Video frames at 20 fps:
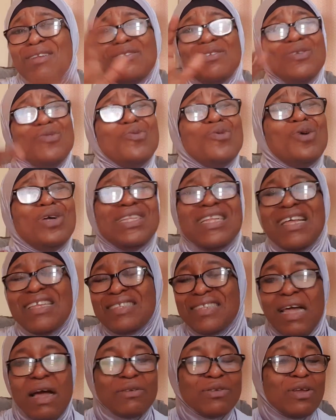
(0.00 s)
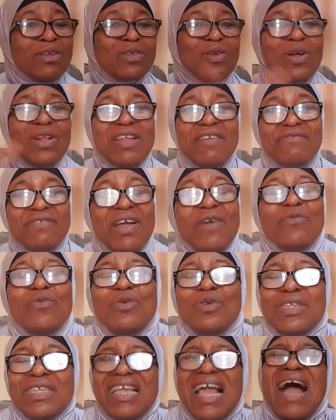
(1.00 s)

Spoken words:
I know you understand. I'll just call a friend.